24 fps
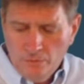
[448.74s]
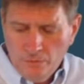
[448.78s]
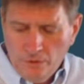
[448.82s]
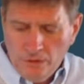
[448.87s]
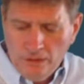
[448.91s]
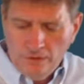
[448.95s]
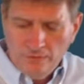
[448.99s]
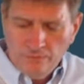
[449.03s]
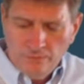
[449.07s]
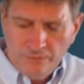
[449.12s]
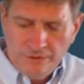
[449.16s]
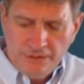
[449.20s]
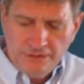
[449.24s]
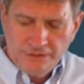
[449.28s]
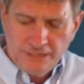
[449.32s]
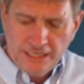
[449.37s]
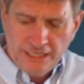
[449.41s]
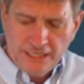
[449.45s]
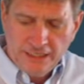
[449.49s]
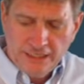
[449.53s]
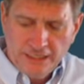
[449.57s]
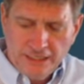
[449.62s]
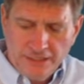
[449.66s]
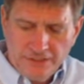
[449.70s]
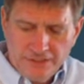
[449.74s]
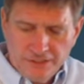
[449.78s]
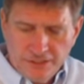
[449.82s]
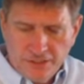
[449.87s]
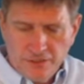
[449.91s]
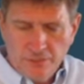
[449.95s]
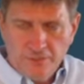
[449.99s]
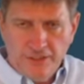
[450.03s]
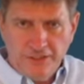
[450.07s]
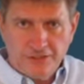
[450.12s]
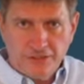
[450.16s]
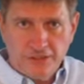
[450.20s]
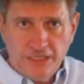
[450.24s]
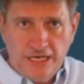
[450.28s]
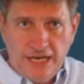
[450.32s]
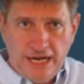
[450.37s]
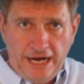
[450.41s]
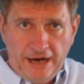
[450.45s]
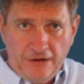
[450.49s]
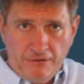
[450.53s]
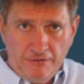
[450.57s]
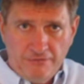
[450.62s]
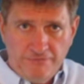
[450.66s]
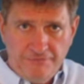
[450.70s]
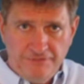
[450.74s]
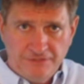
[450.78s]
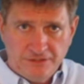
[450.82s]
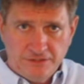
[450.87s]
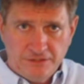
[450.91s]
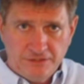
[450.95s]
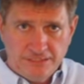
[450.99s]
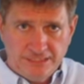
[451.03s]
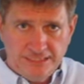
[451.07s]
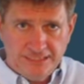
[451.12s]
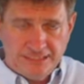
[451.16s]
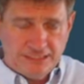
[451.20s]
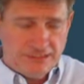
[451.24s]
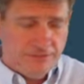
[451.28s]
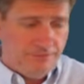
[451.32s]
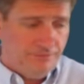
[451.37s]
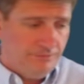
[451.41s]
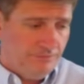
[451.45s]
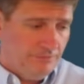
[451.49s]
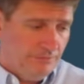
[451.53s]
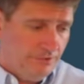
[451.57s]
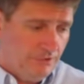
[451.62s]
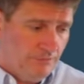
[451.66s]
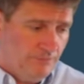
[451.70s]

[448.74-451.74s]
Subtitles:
Well, when you take into consideration the higher efficient system